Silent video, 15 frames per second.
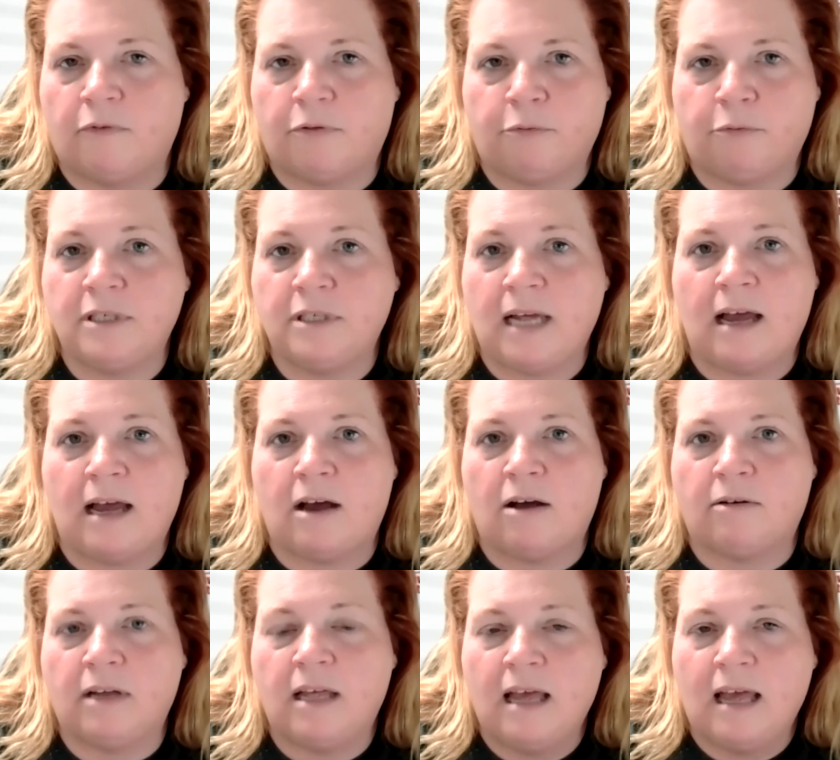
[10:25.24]
through
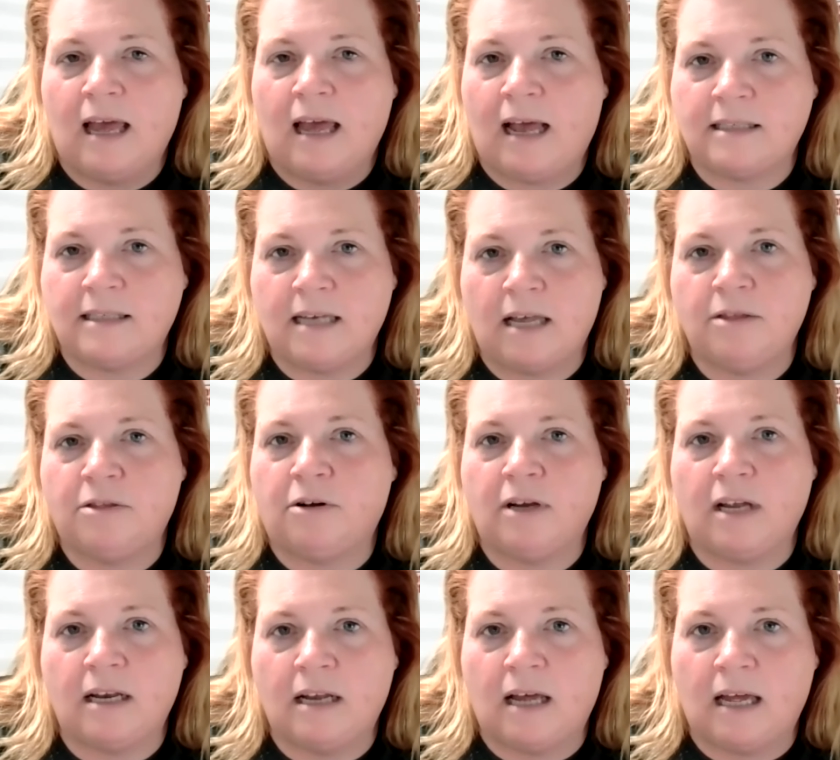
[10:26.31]
town at
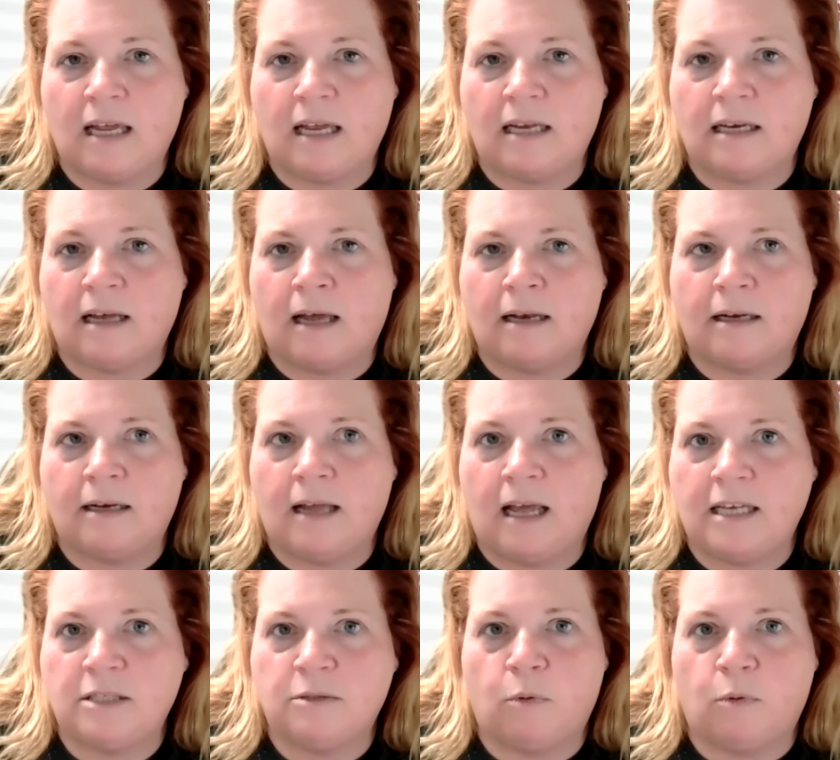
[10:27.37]
10:30 at night on a
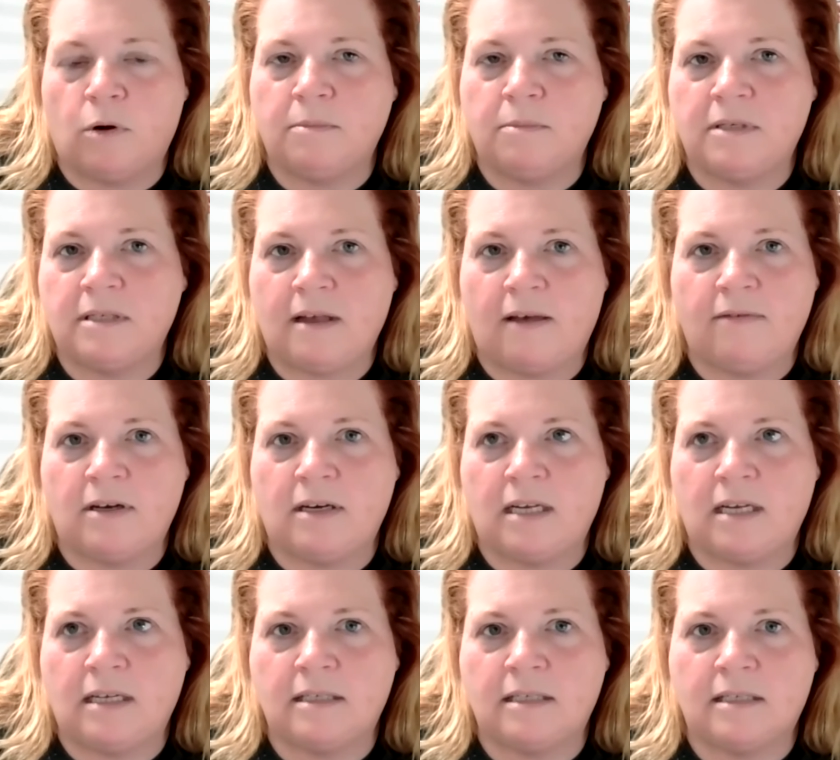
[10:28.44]
nice warm
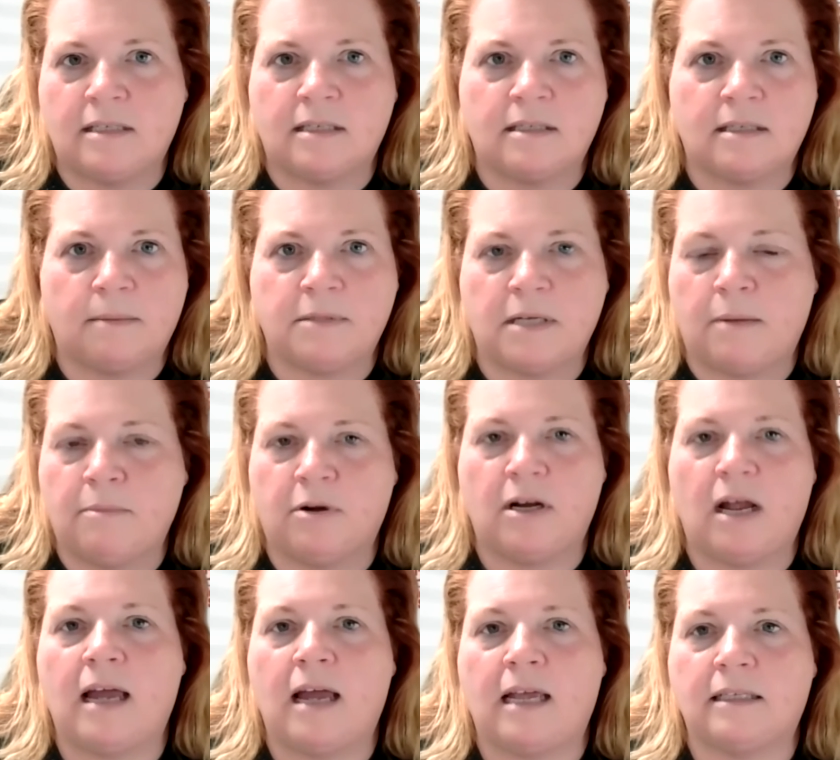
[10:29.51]
70s September
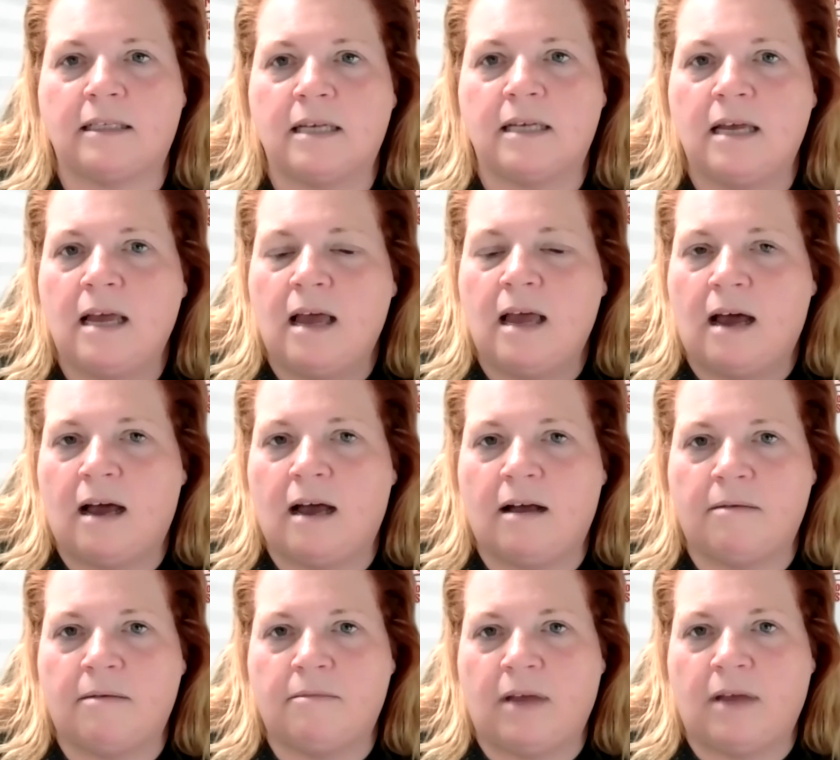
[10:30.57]
night.
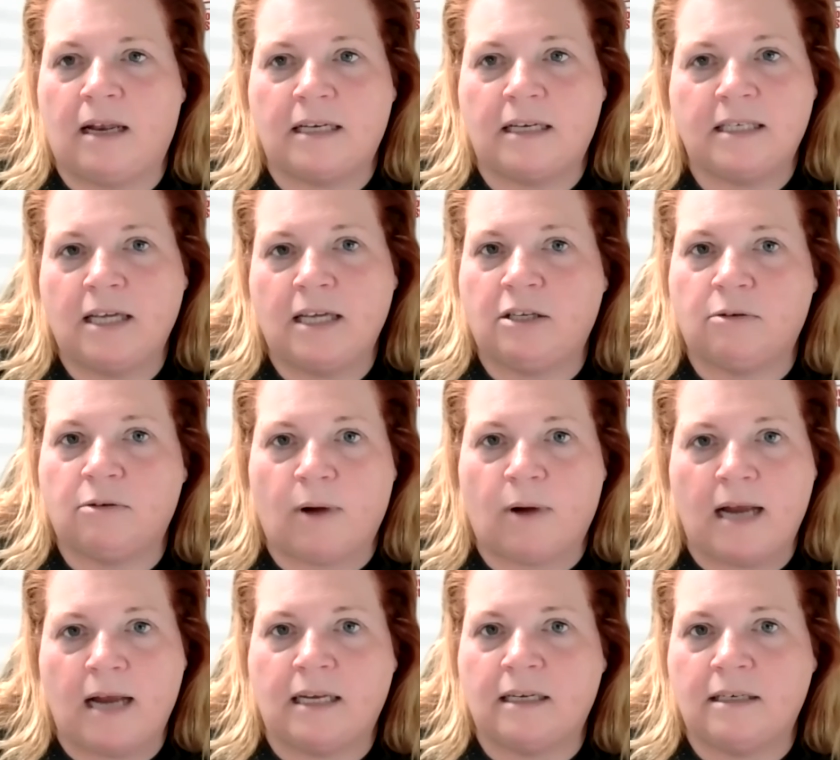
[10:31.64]
And I take you
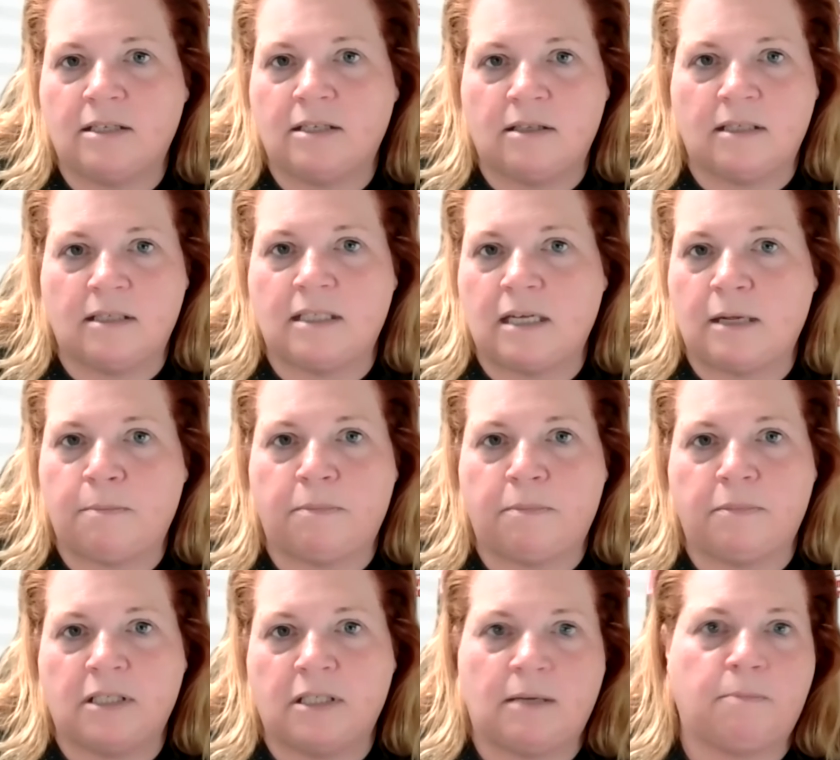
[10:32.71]
right into the
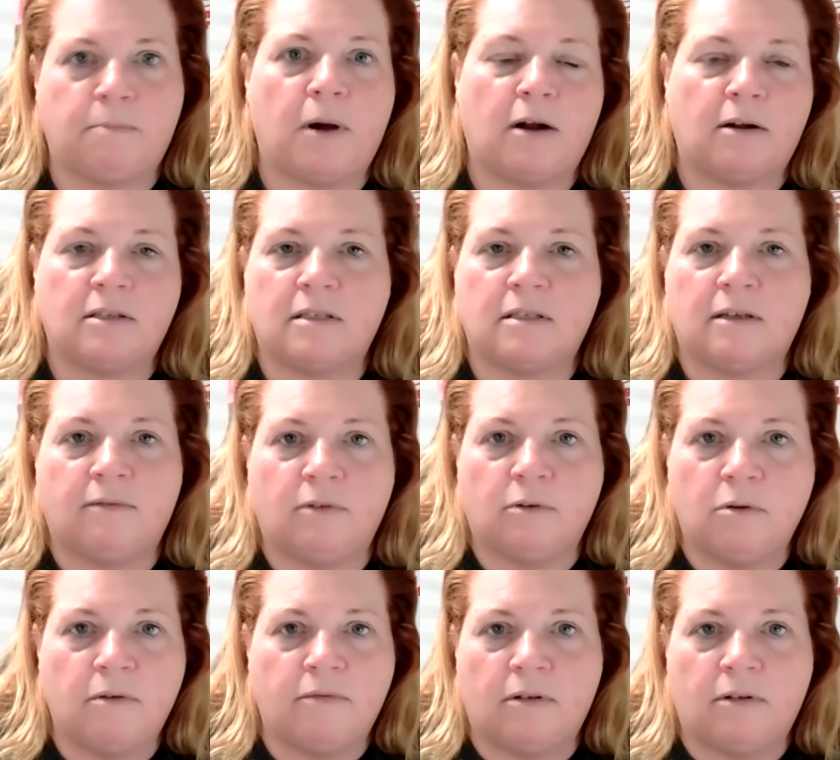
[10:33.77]
deep parts of
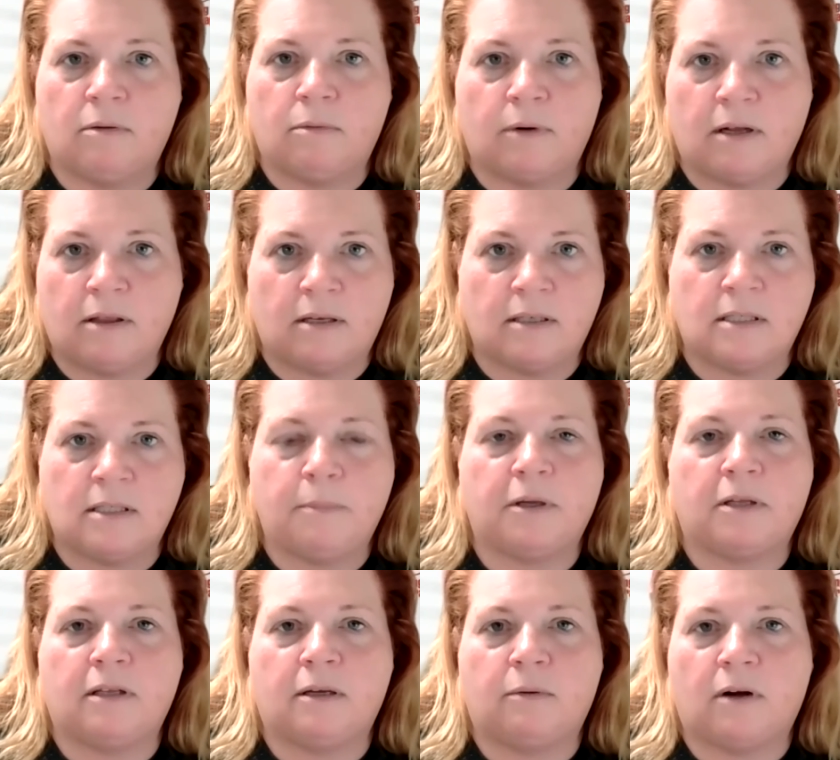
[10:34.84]
Louisville where
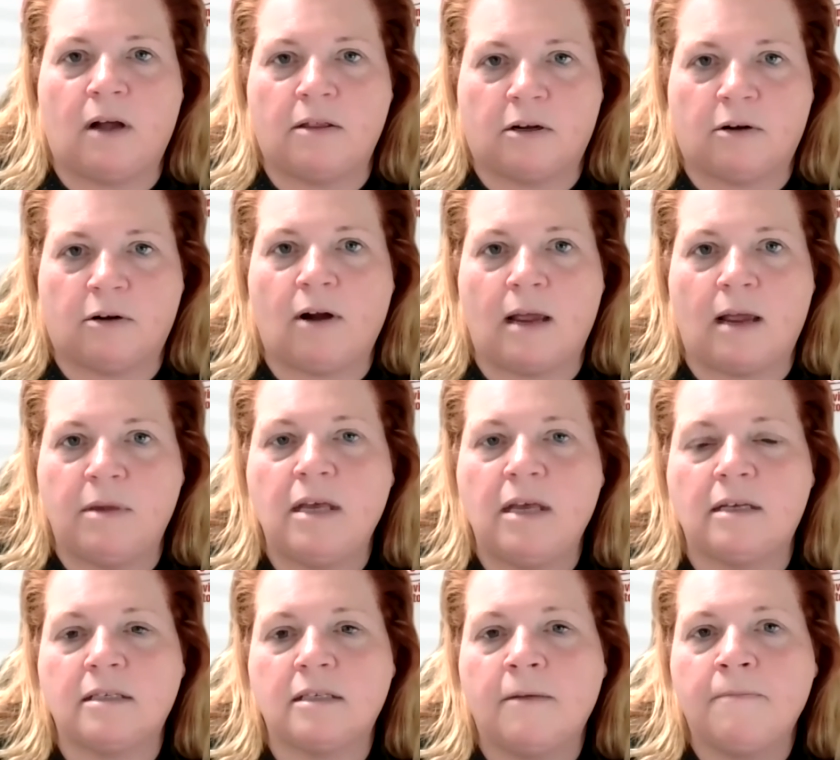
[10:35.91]
typically where all the crime
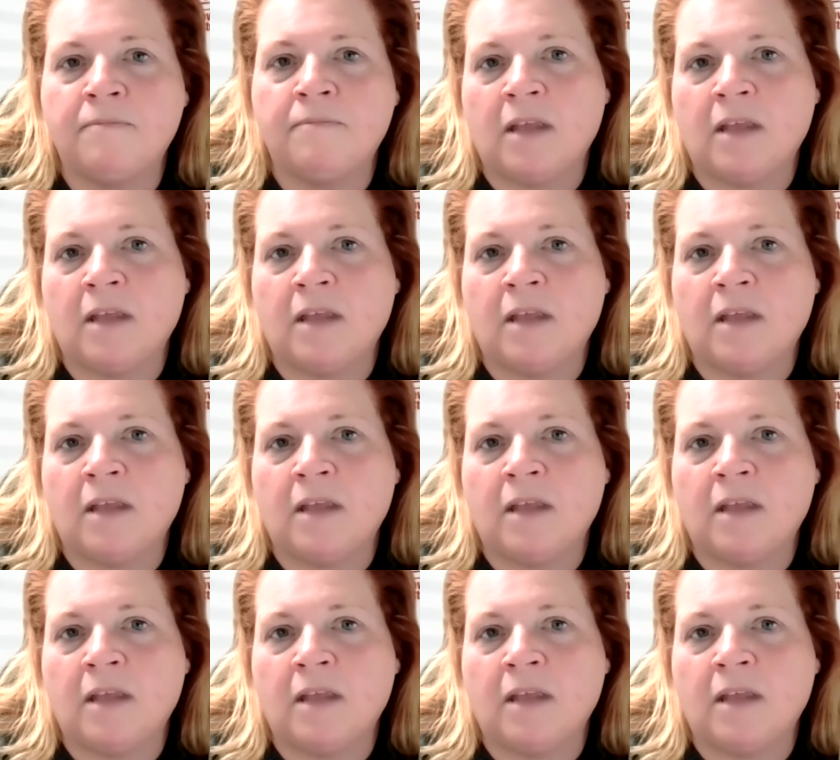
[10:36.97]
is.